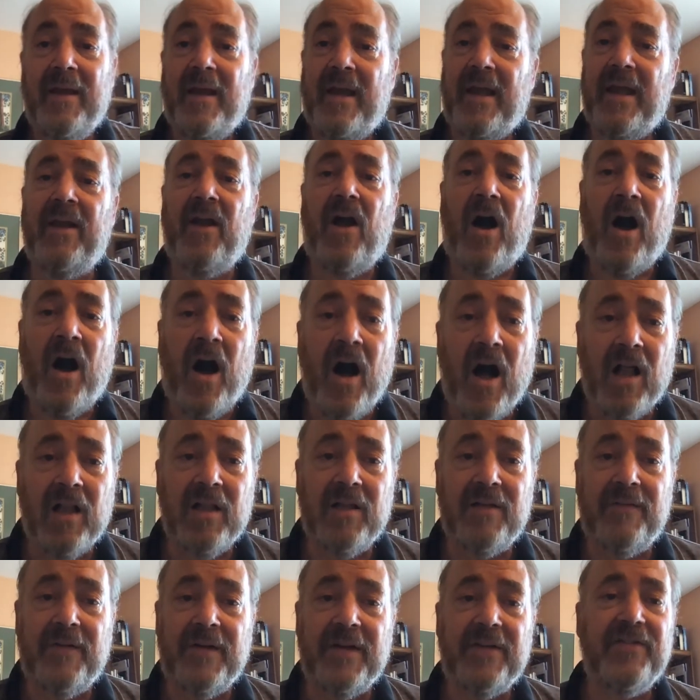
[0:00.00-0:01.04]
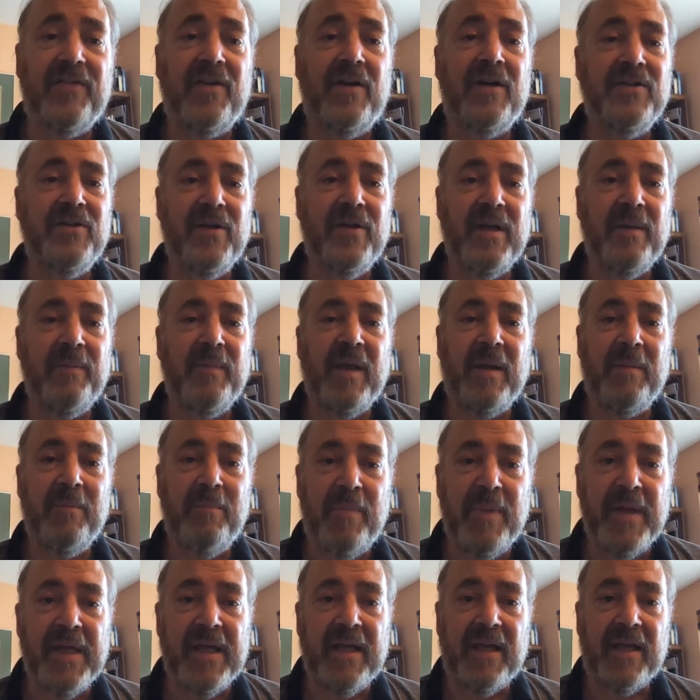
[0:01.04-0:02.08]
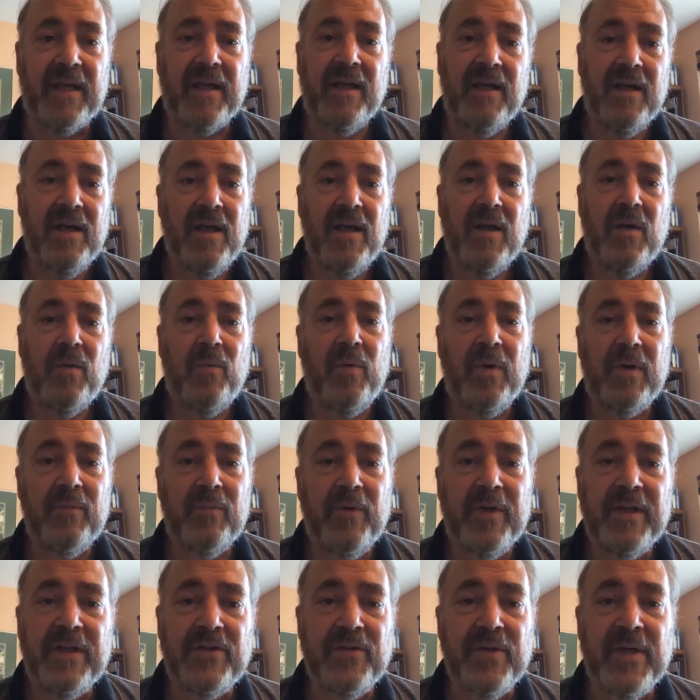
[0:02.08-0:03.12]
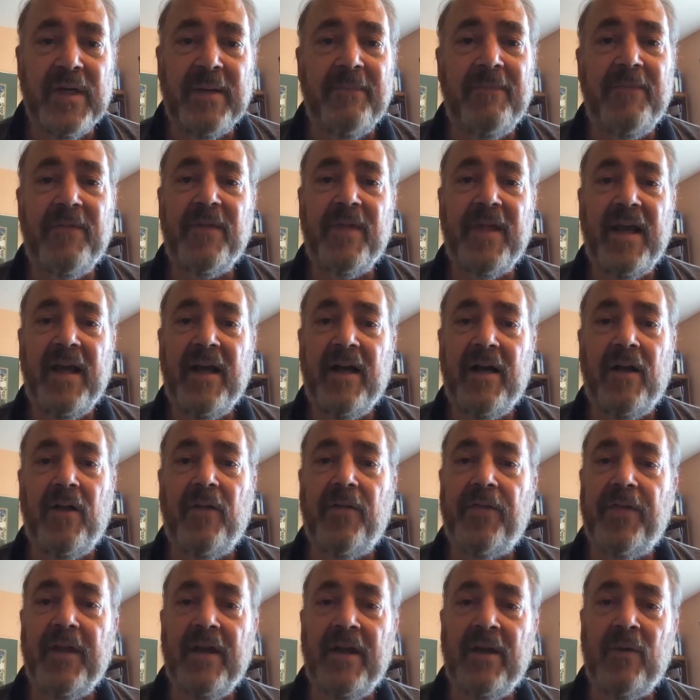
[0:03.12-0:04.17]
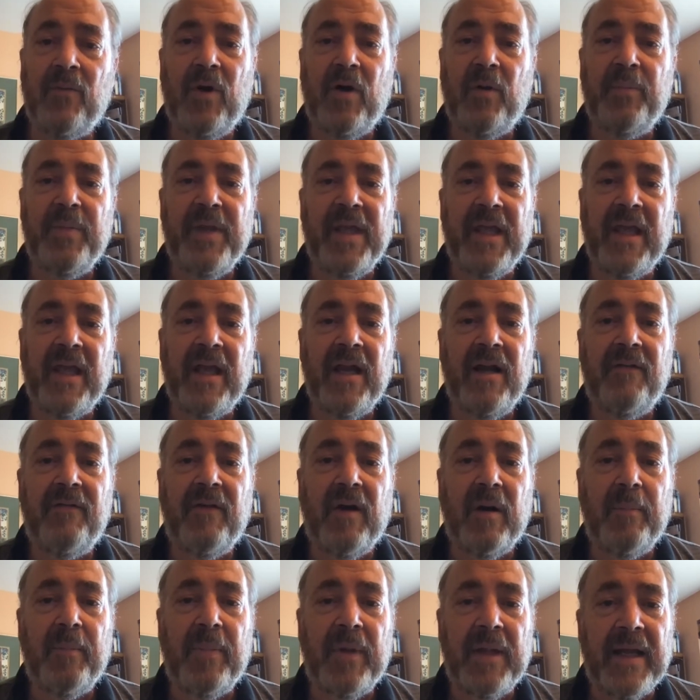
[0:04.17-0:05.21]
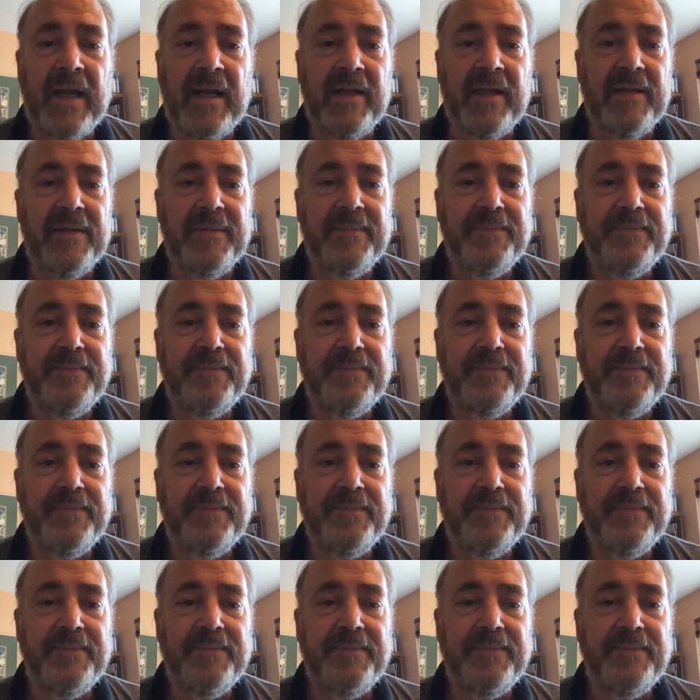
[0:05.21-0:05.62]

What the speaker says: And all of us are dreaming big when we dream for the health and well-being of our planet.